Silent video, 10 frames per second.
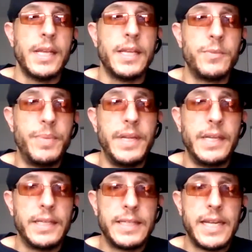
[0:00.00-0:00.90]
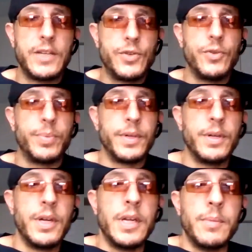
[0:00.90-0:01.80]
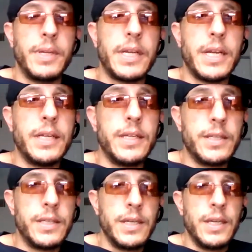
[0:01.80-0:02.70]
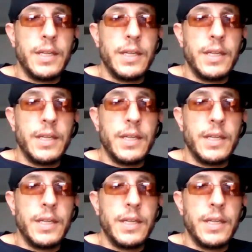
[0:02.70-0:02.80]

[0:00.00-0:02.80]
is being a state trooper, because